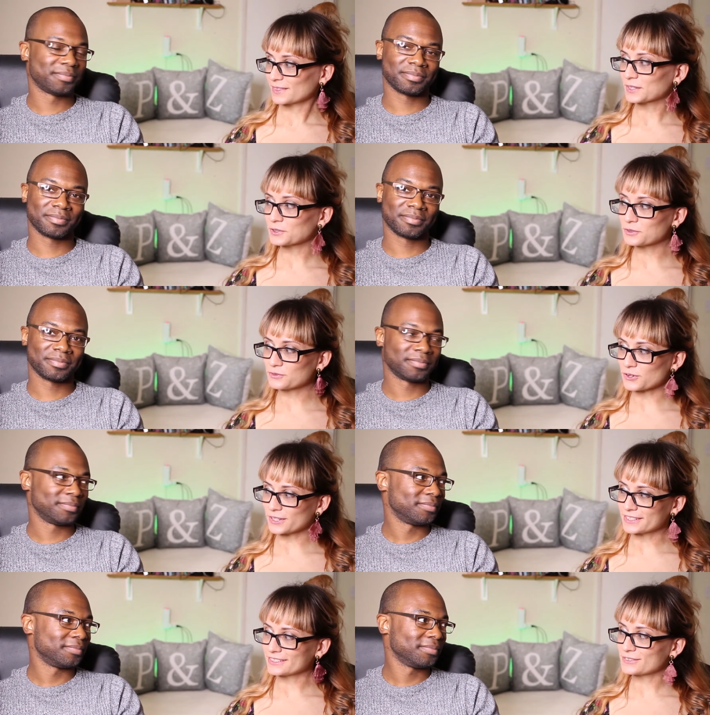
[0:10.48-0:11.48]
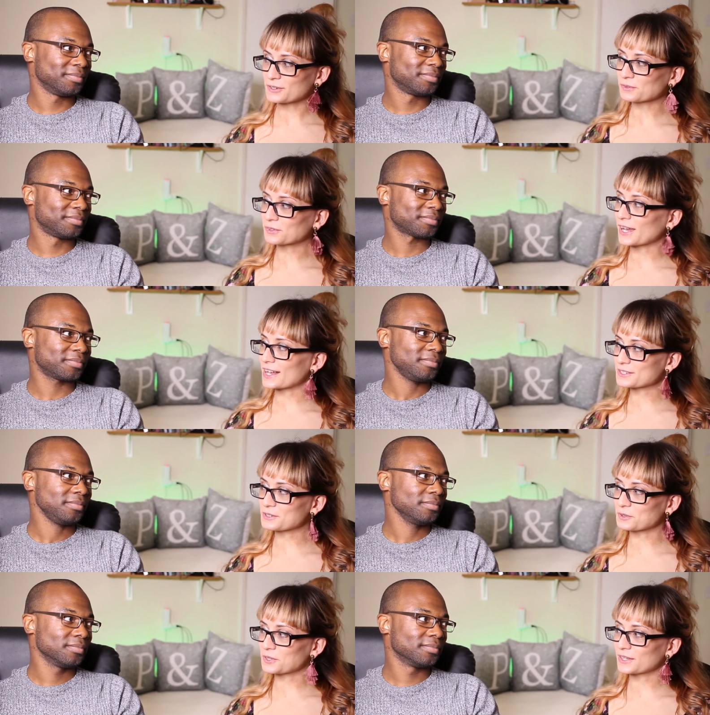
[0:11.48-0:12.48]
Speaker 1: I know you've tried it, so I'm going to ask
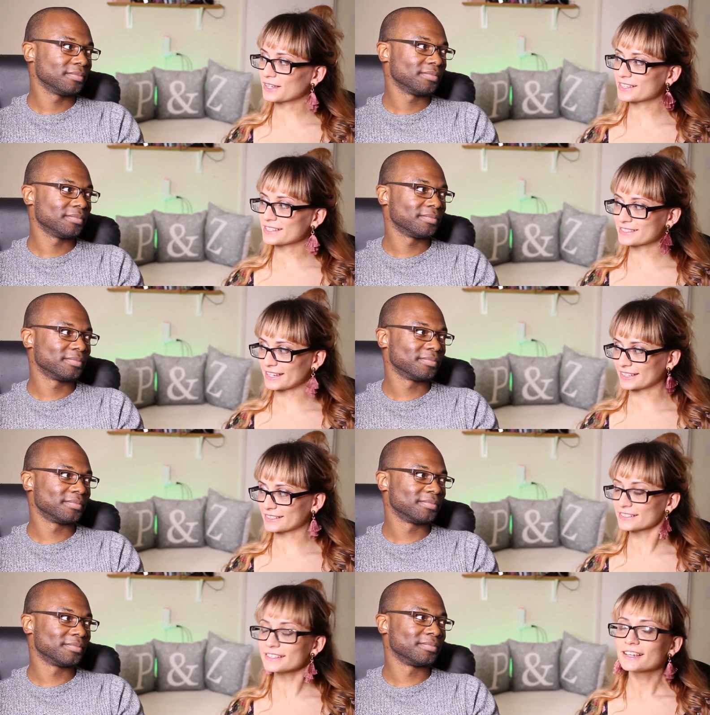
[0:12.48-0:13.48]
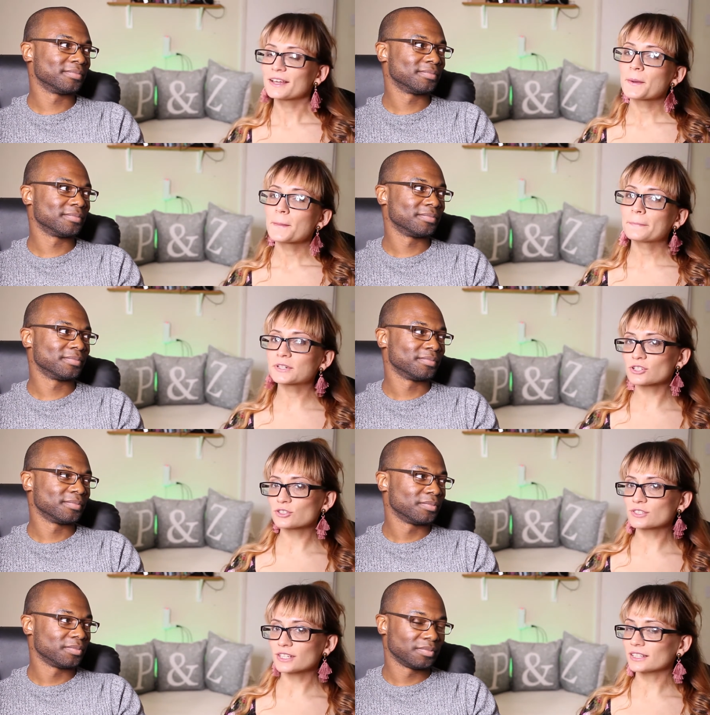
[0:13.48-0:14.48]
you what you think in a second. But
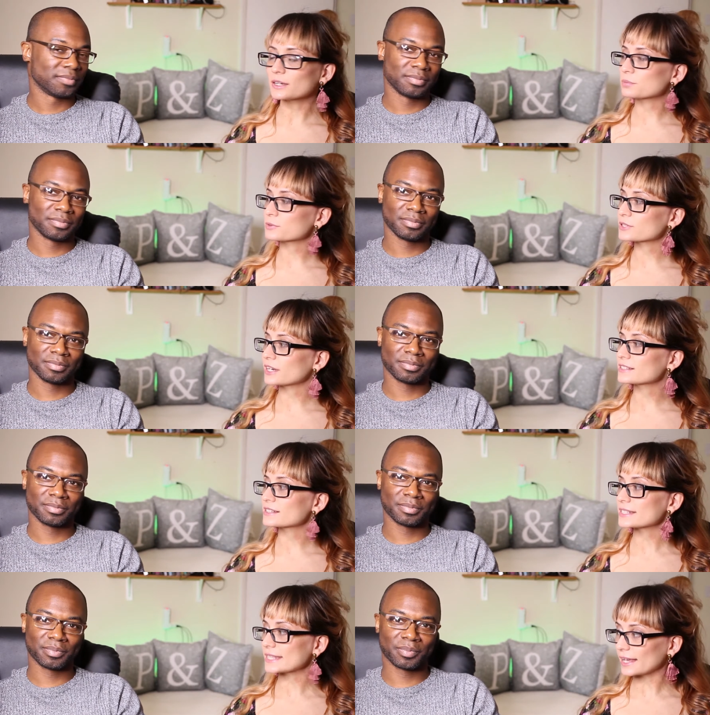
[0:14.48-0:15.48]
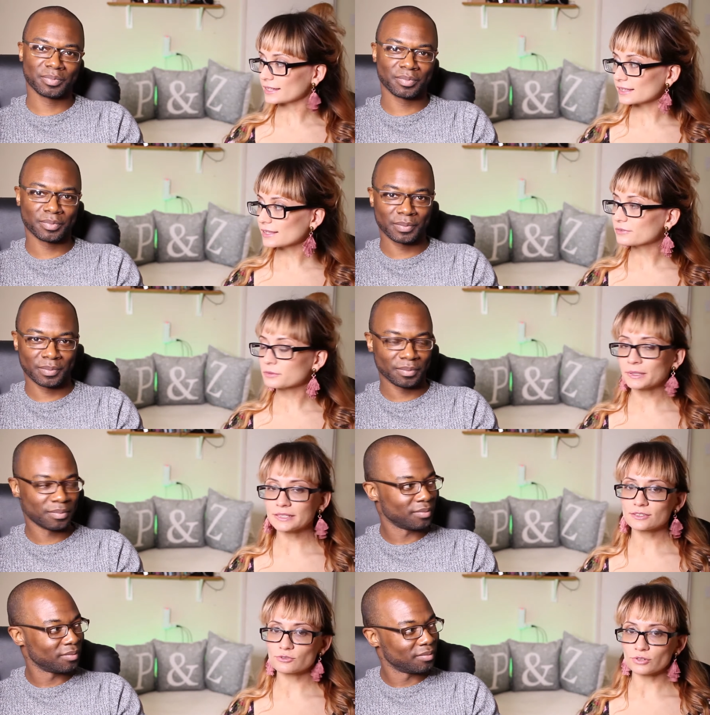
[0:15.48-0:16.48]
just to say that boza is a slightly
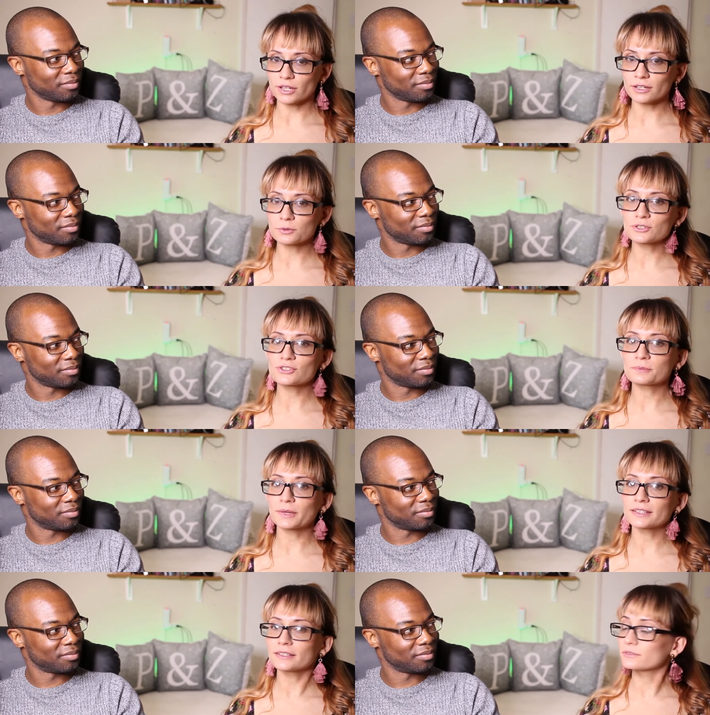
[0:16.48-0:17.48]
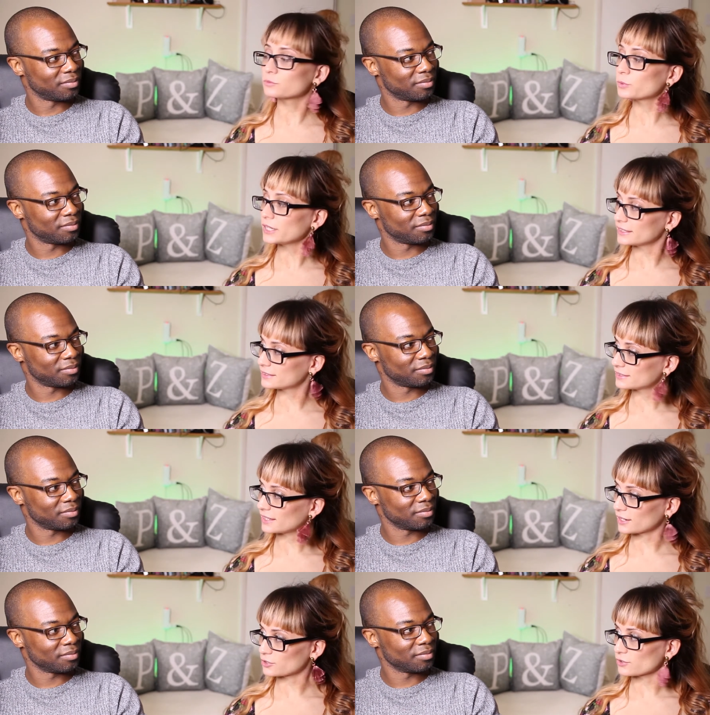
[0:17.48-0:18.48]
fermented drink which is made of wheat,
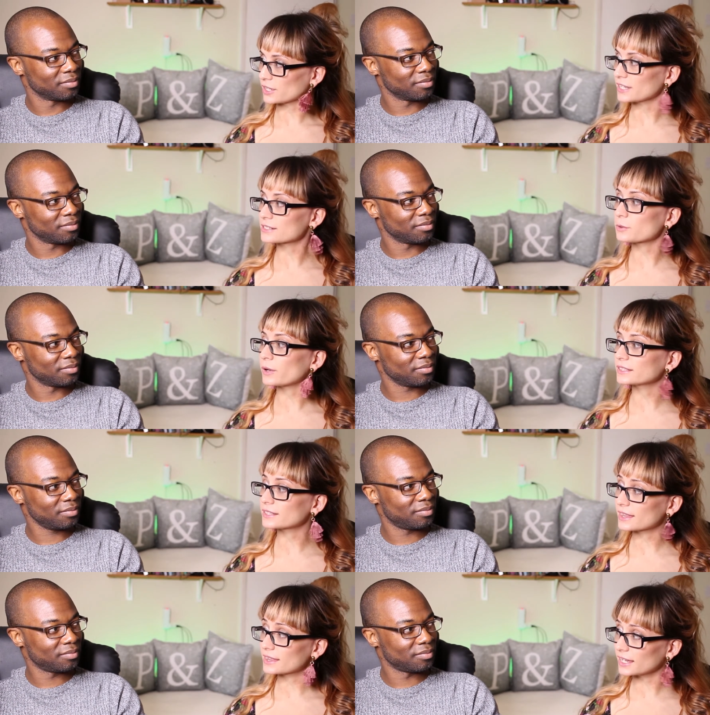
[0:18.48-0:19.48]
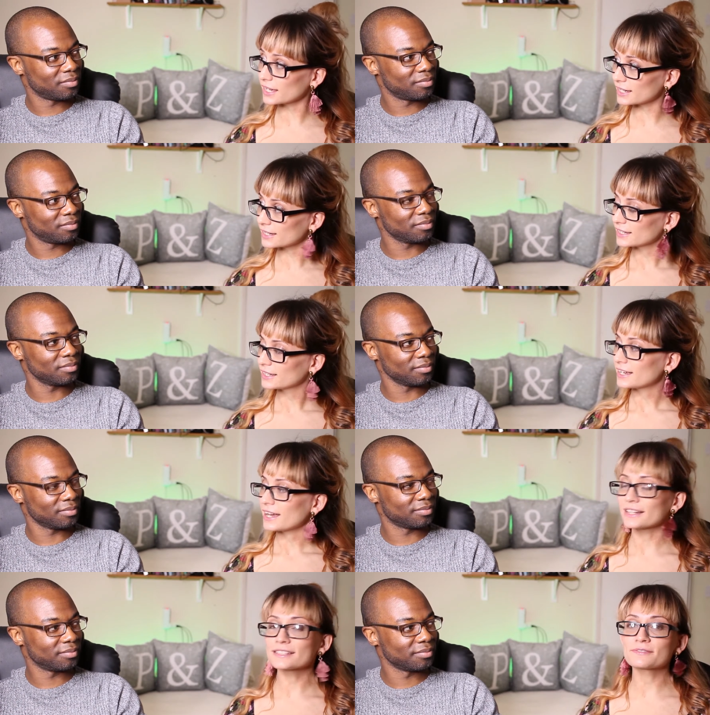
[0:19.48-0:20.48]
actually. It's quite thick mm -hmm.
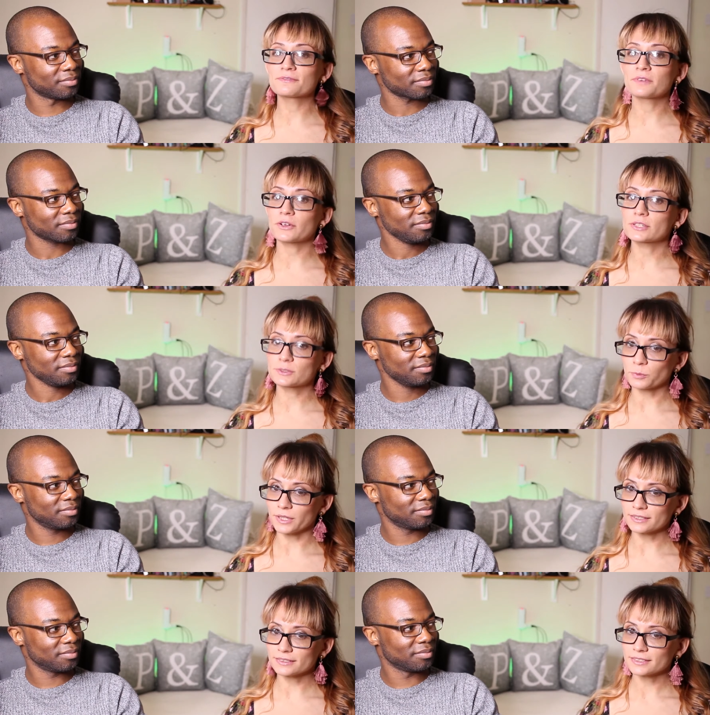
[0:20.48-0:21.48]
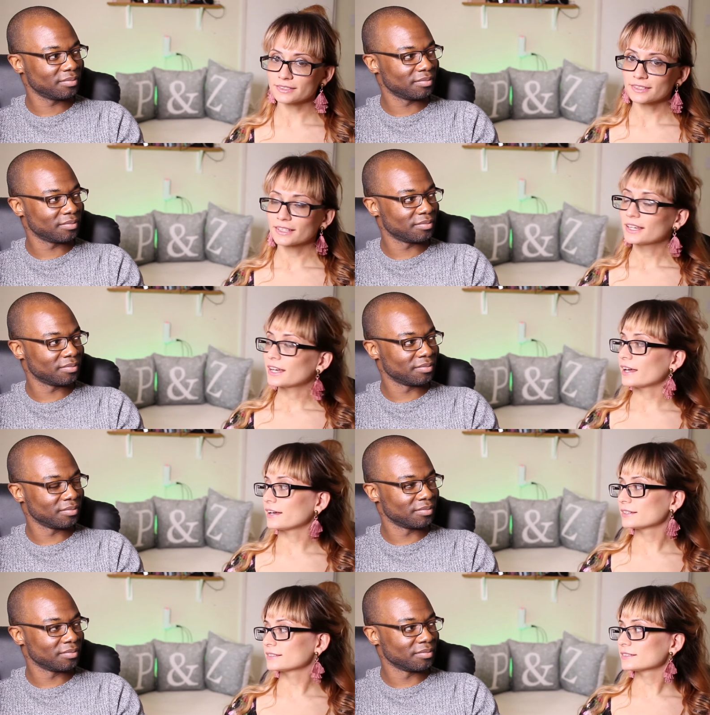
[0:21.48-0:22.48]
and it's very sweet.
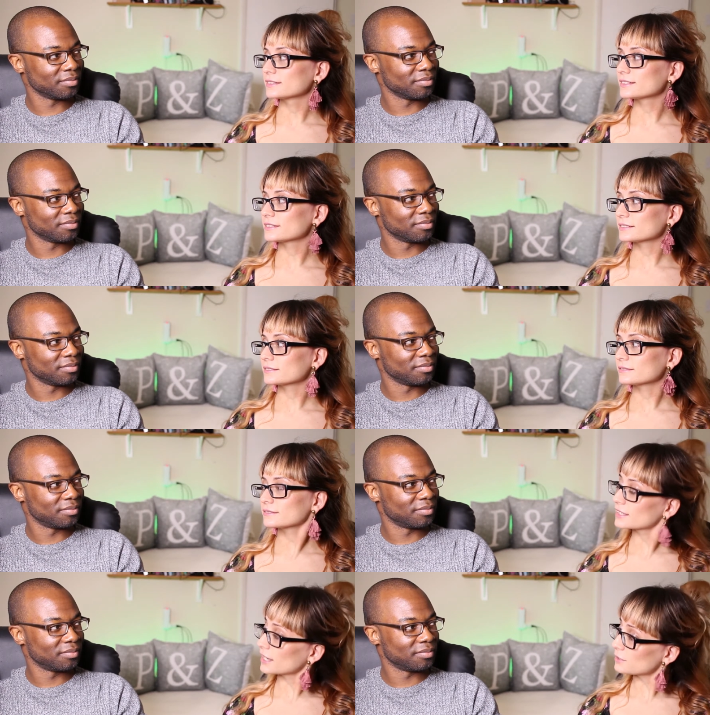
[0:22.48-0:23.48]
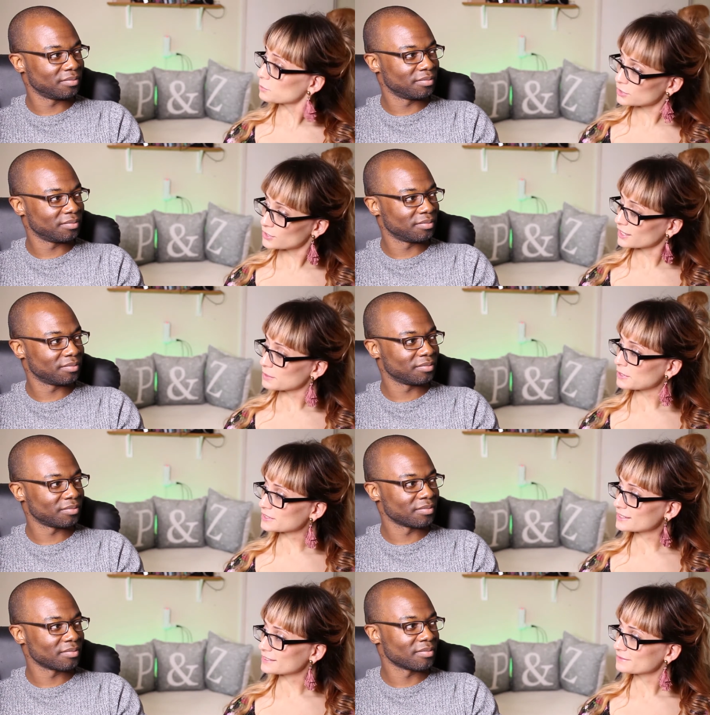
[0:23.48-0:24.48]
And yeah, what do you think
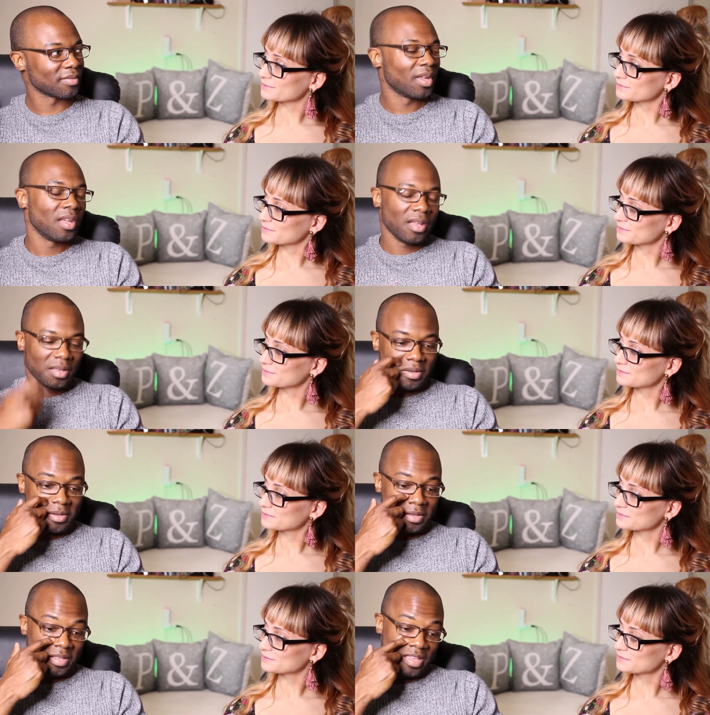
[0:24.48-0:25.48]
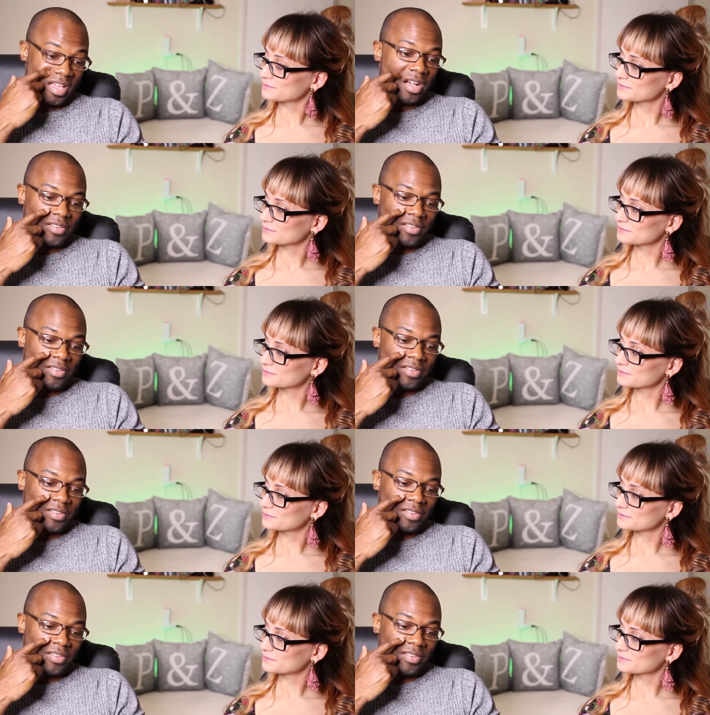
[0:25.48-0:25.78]
about it?
Speaker 2: Uh, yeah, I've